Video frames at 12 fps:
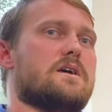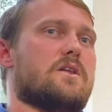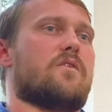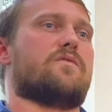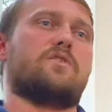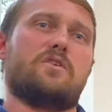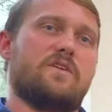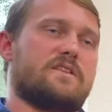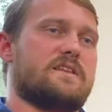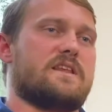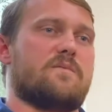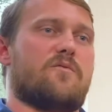If you do that the
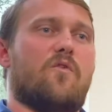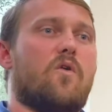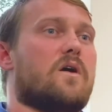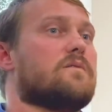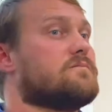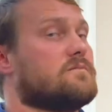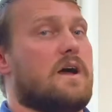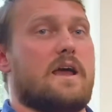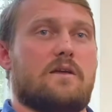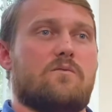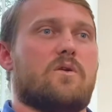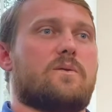day before, I
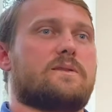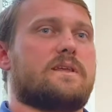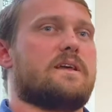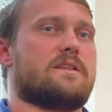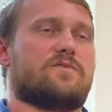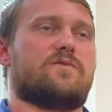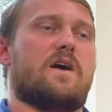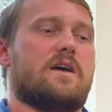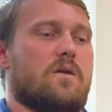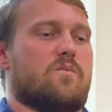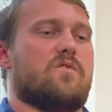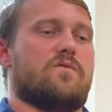can work with that. That's fine.
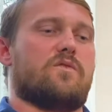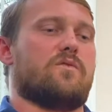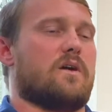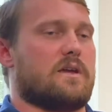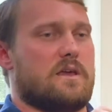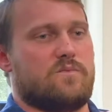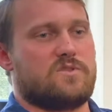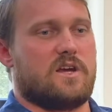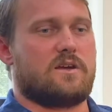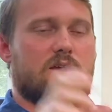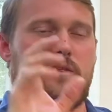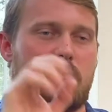I'll move you. I'll keep
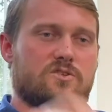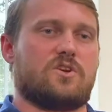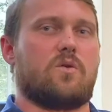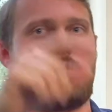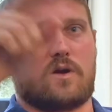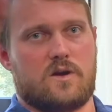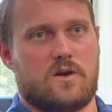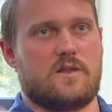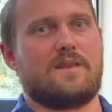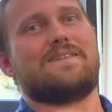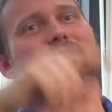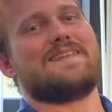checking, and I'll start working on it
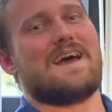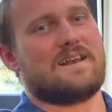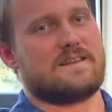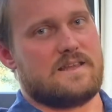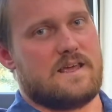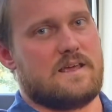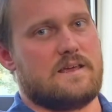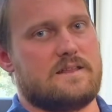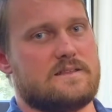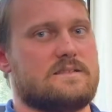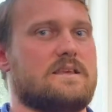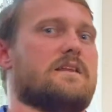that day
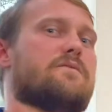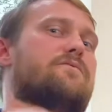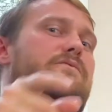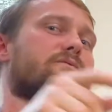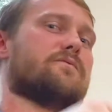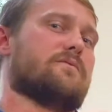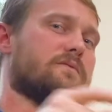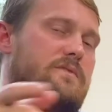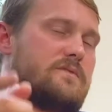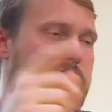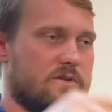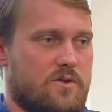instead of,
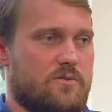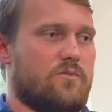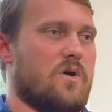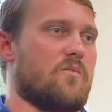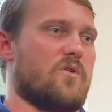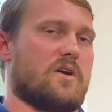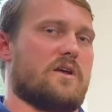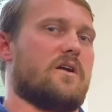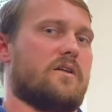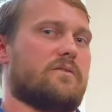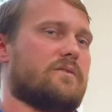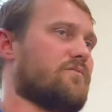where I'm working on
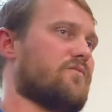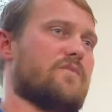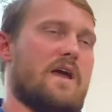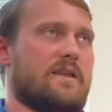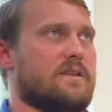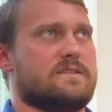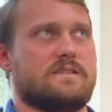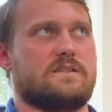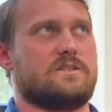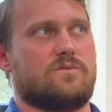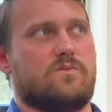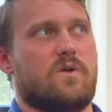it endlessly
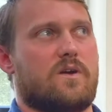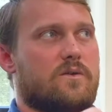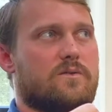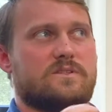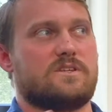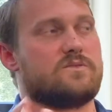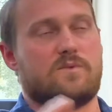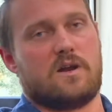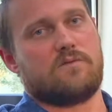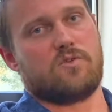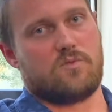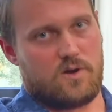to where essentially we're not even
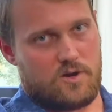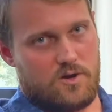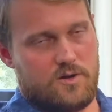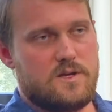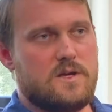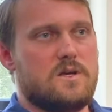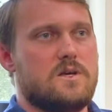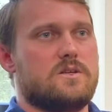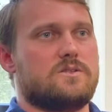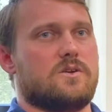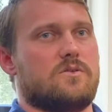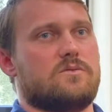going to run at all.
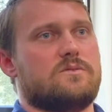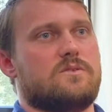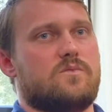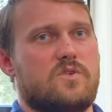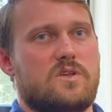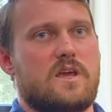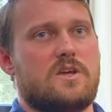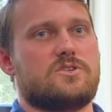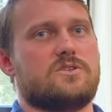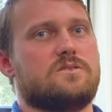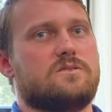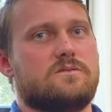So
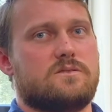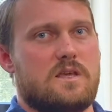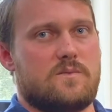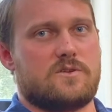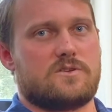communication, keeping